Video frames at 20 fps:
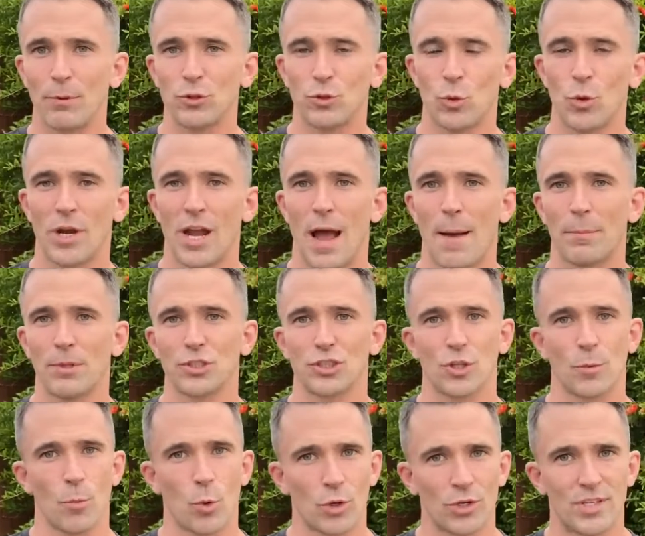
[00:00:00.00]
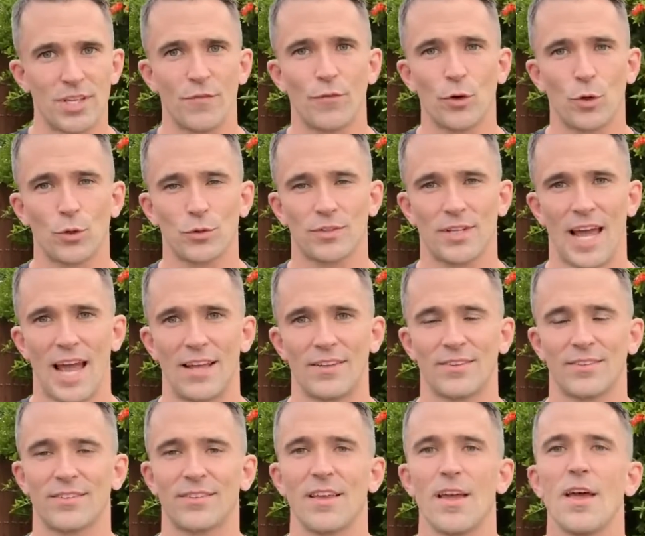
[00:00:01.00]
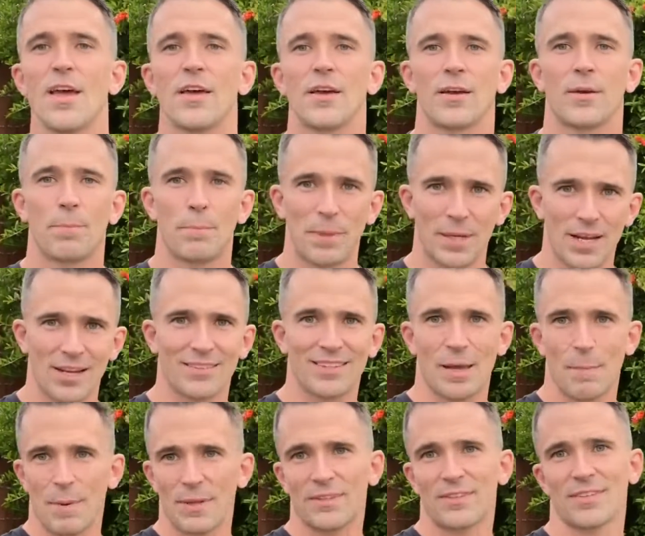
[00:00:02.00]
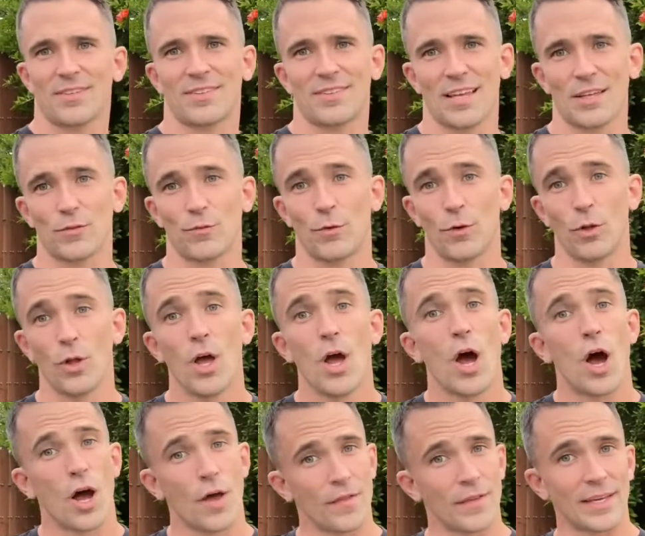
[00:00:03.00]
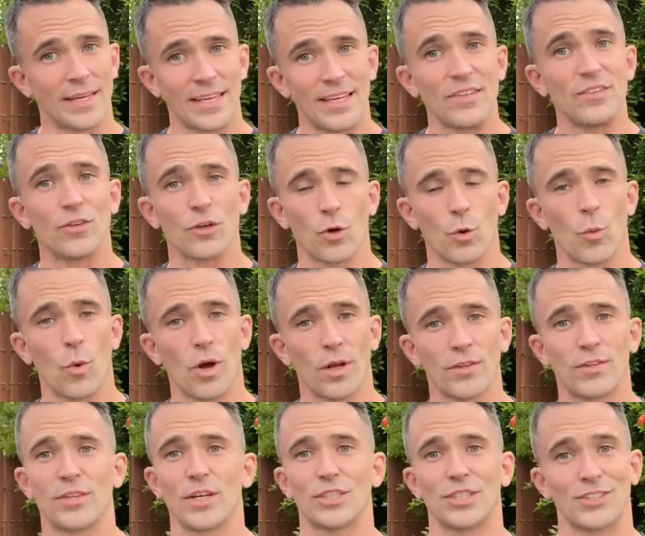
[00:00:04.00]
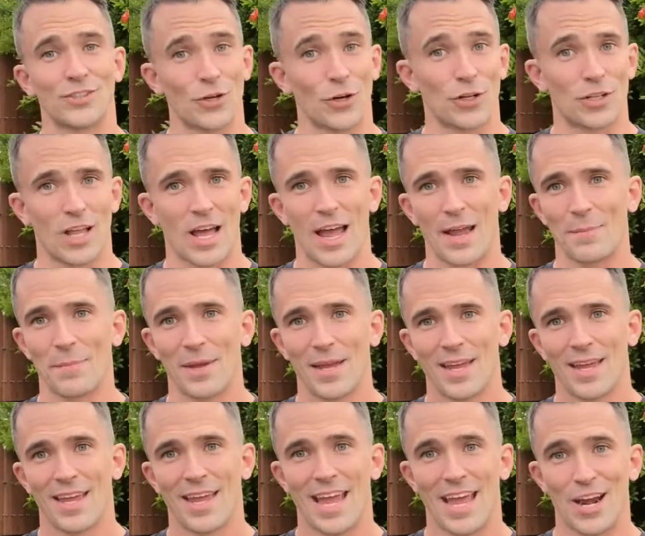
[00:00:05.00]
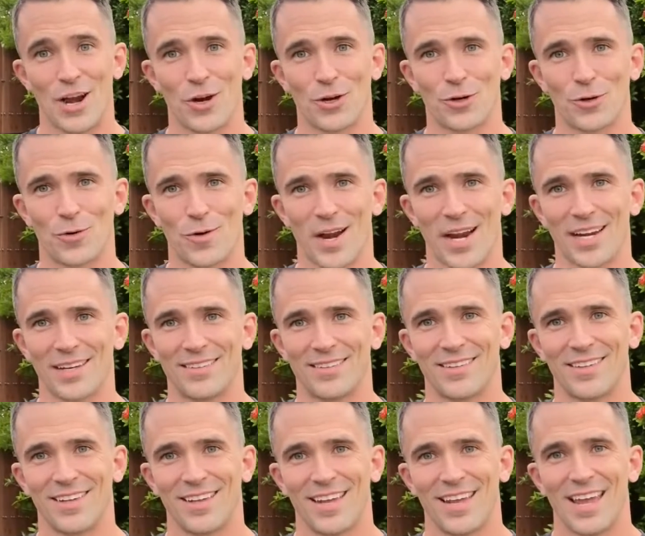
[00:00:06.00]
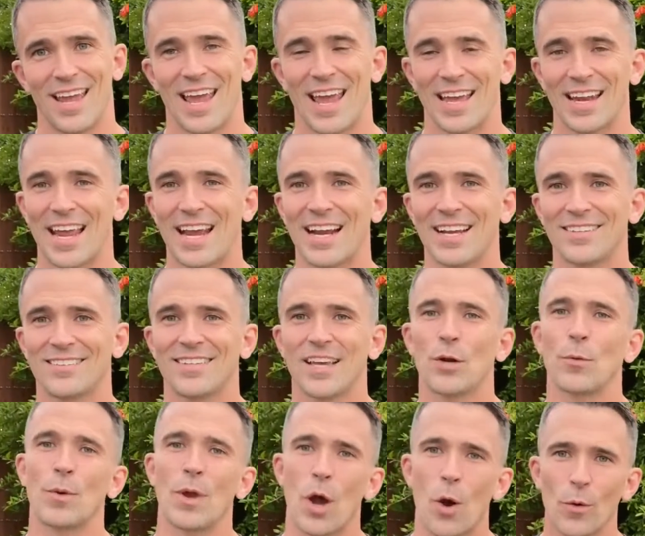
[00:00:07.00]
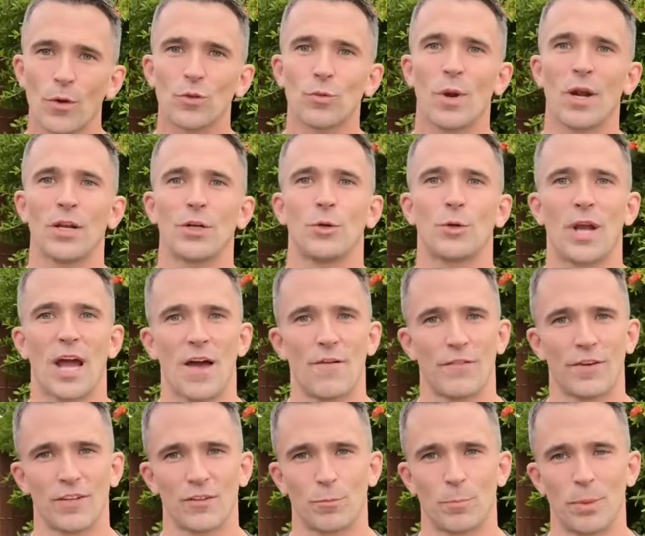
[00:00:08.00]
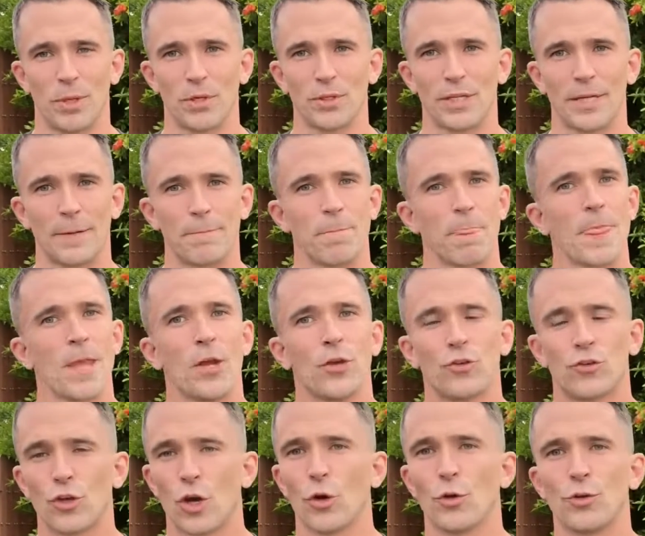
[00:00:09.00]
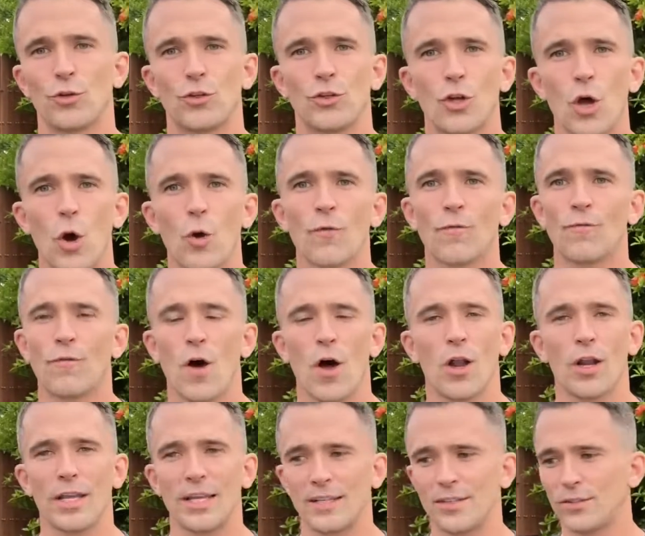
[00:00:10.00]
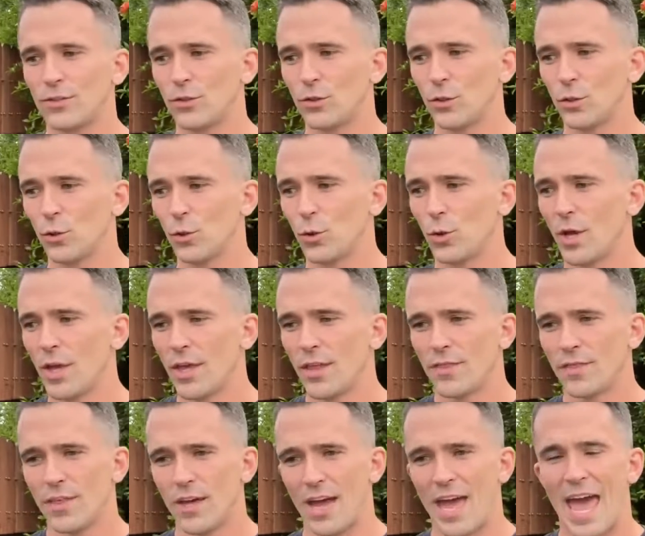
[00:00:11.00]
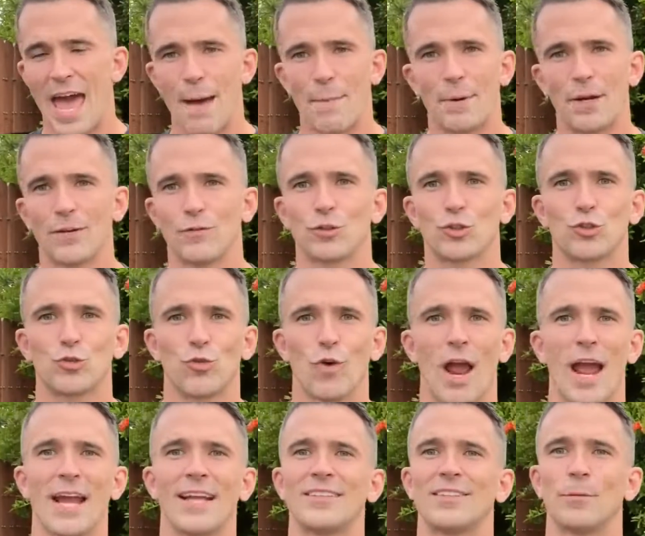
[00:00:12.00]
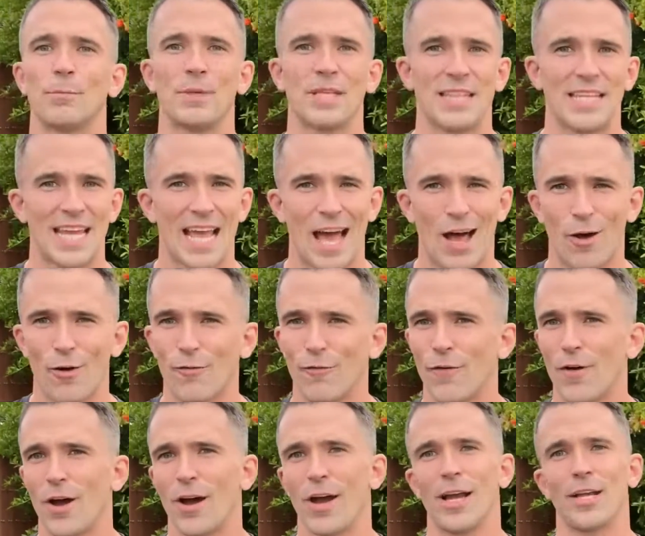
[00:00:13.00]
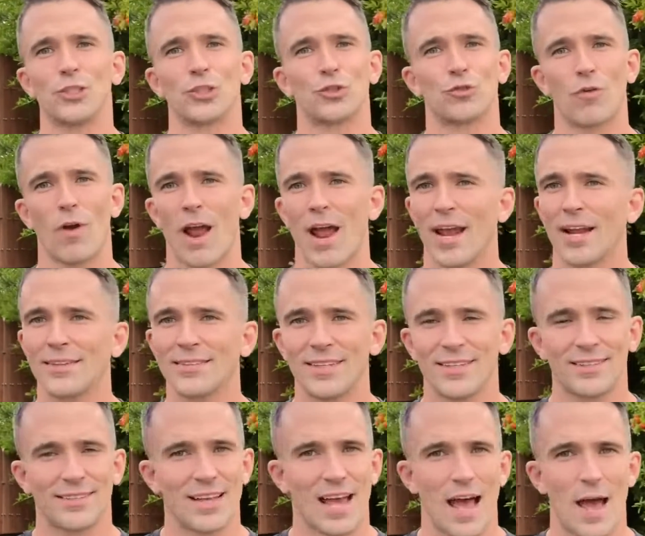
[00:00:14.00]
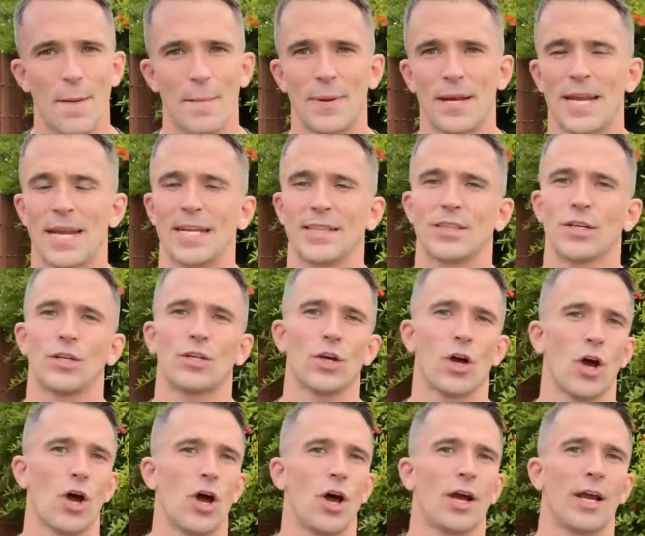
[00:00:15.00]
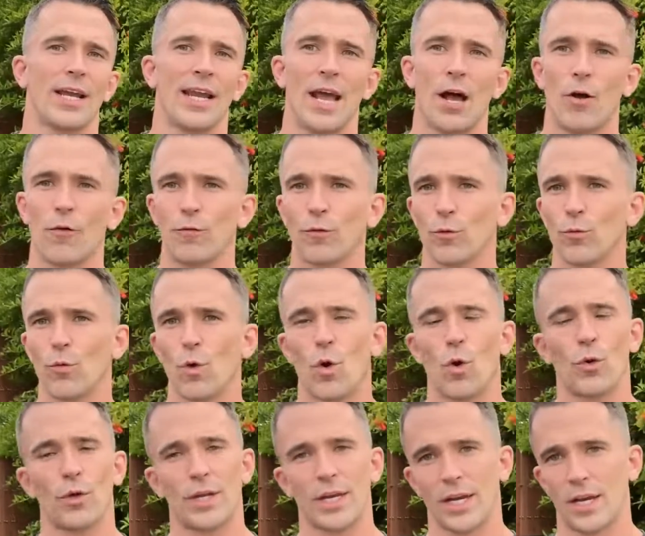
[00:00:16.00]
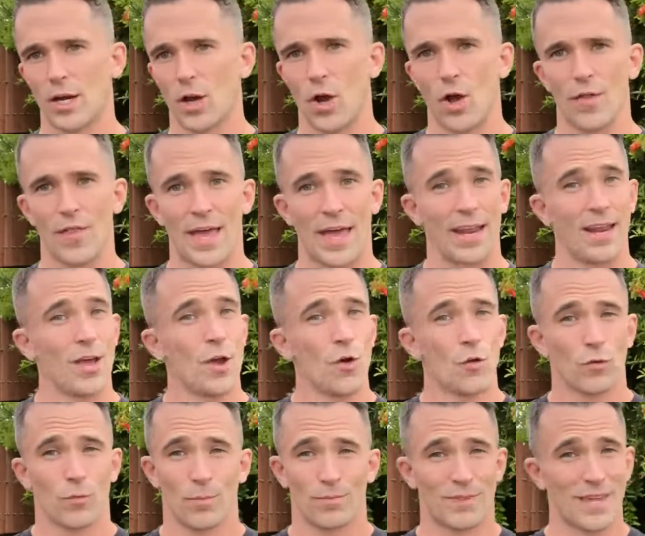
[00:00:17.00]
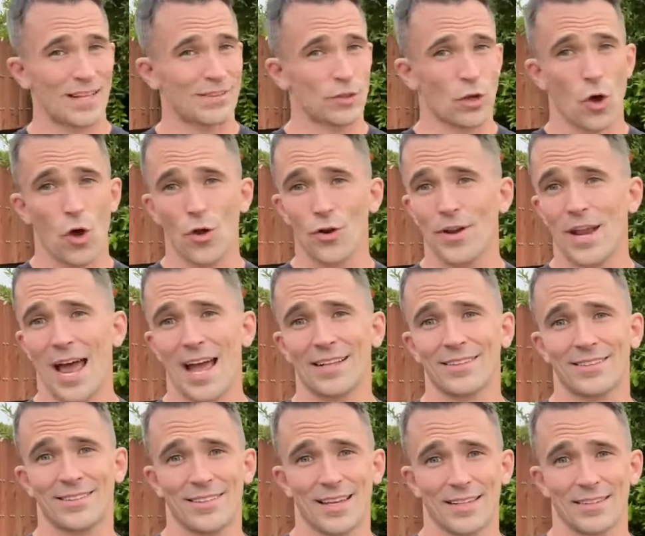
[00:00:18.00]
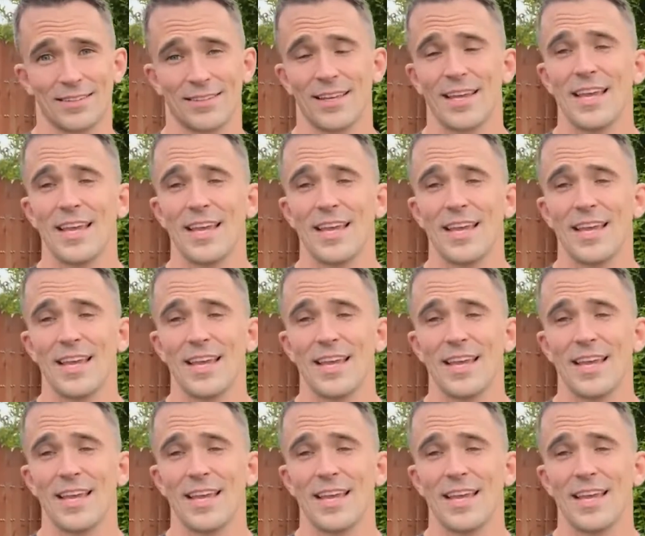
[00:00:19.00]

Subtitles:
to accomplish the more difficult tasks because they've been successful on the easier ones, such as our climb and our crate. And like I said, we always want to do confidence building. So don't fall into the habit of trying to be the alpha and trying to dominate the dog and alpha rolling and all that. That's all nonsense.